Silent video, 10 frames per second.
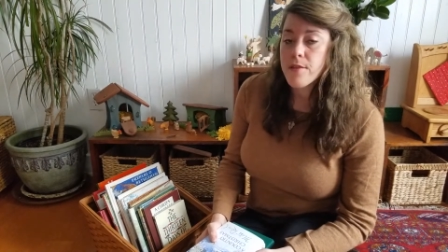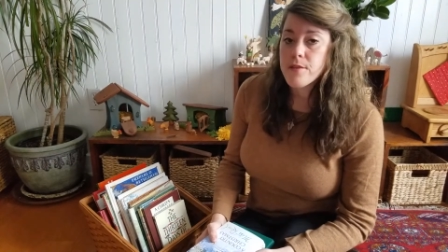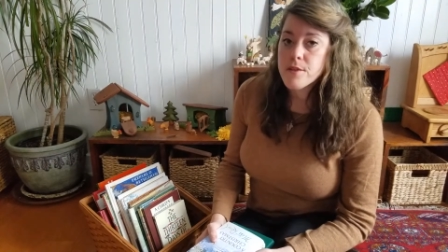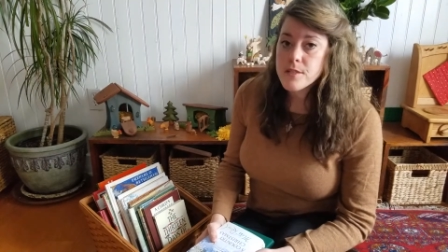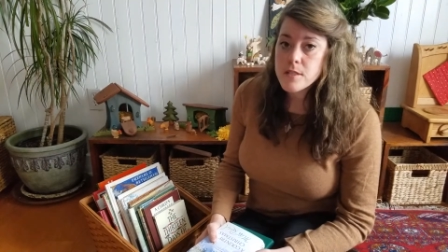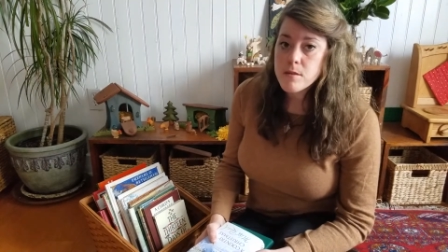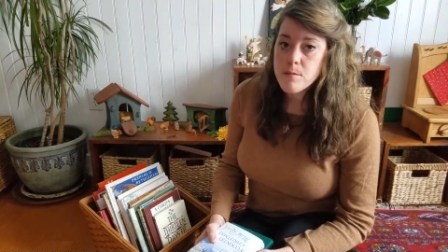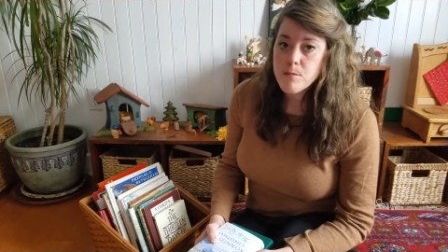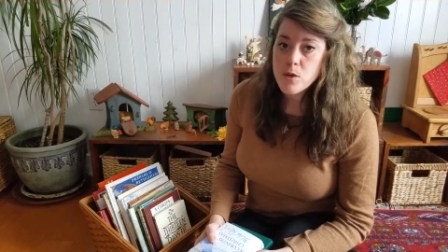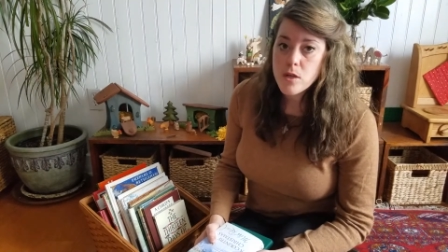This
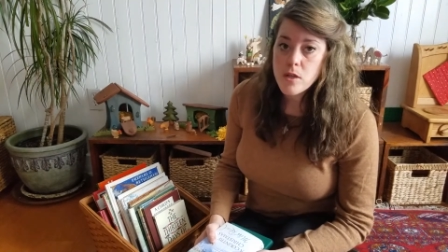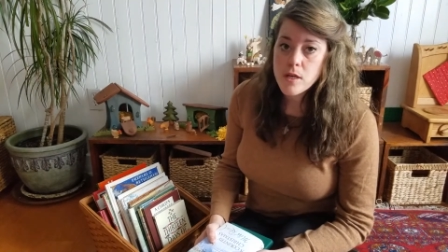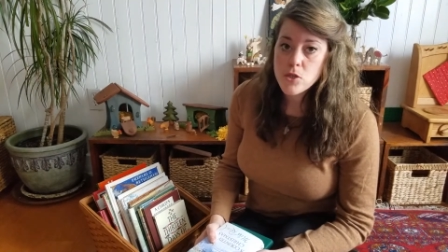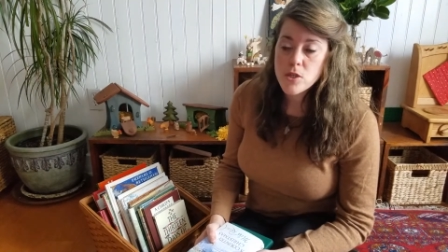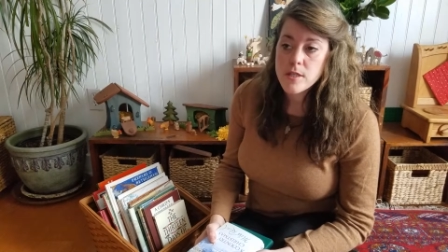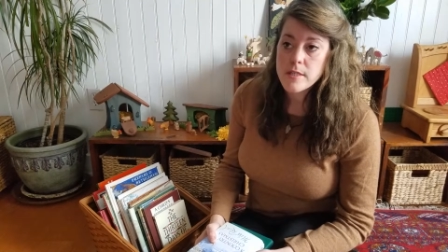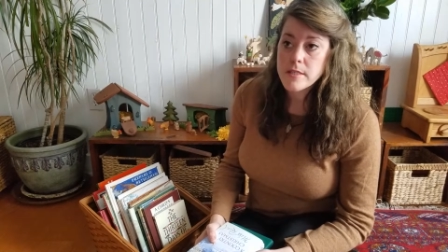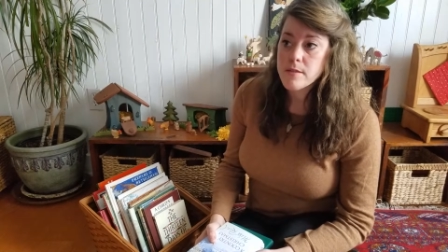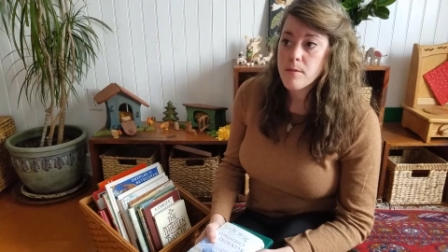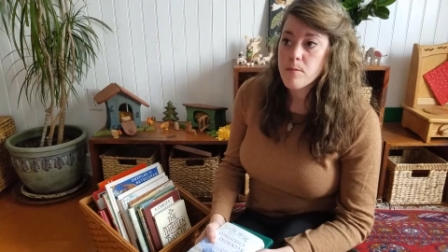book collection
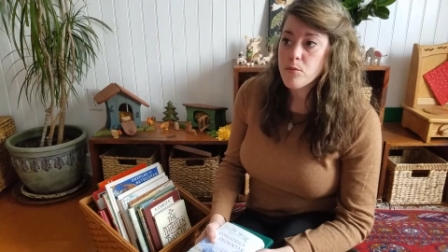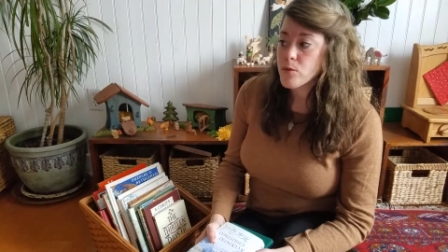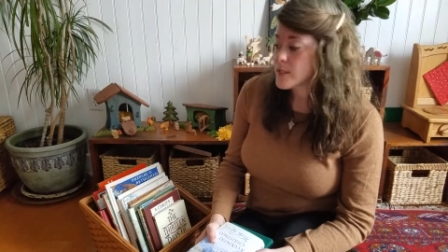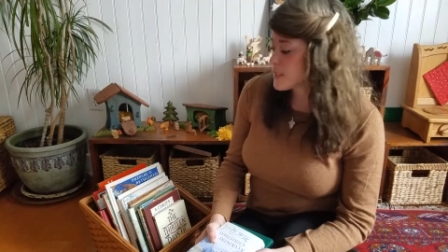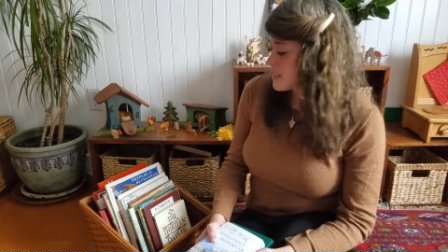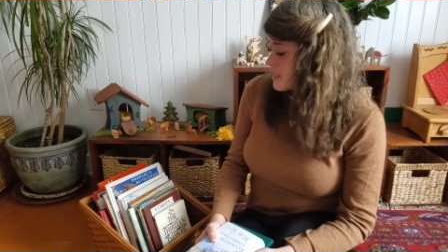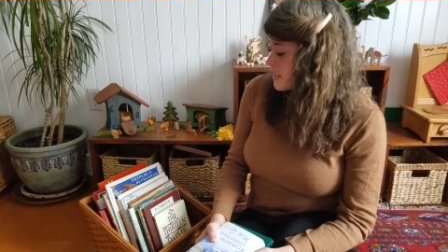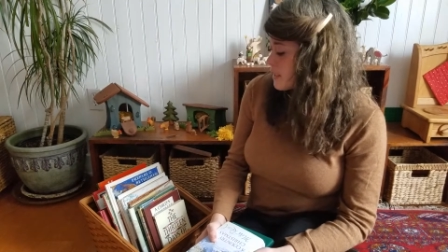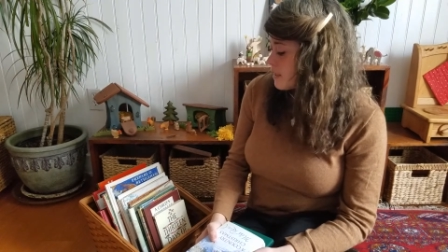is pretty